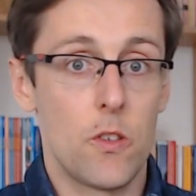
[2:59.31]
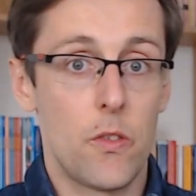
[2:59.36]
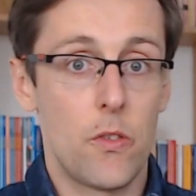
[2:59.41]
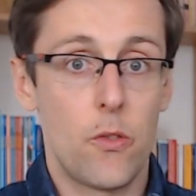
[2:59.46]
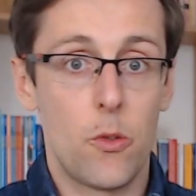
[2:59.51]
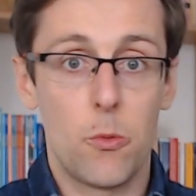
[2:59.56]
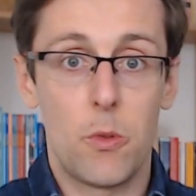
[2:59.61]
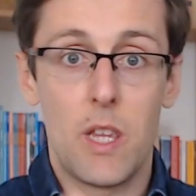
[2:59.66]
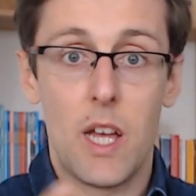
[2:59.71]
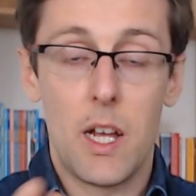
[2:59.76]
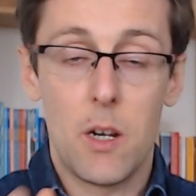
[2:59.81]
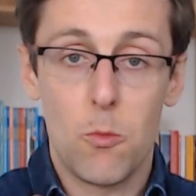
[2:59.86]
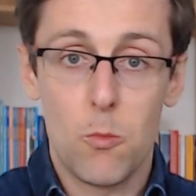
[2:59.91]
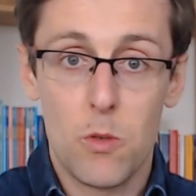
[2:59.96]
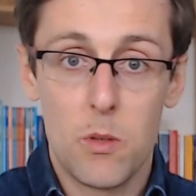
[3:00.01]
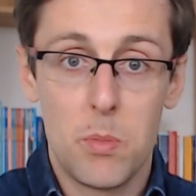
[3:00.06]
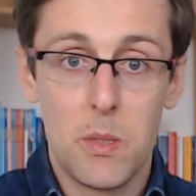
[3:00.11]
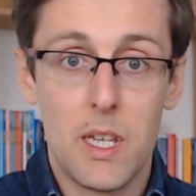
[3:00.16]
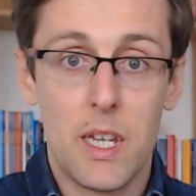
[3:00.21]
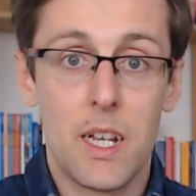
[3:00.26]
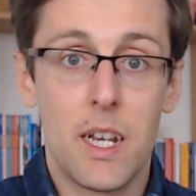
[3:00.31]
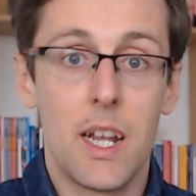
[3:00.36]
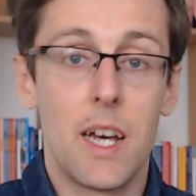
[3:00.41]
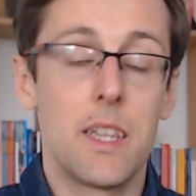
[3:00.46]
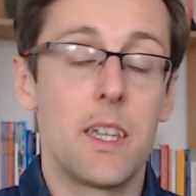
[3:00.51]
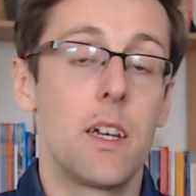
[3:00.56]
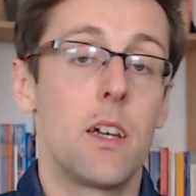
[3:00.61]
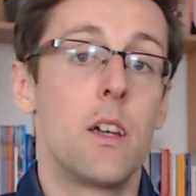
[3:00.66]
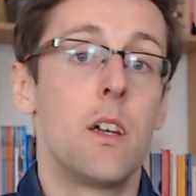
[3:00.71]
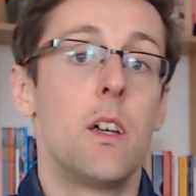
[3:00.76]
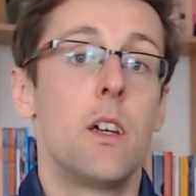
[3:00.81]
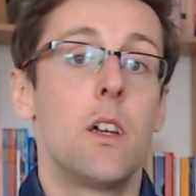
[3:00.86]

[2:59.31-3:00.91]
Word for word: So that would be another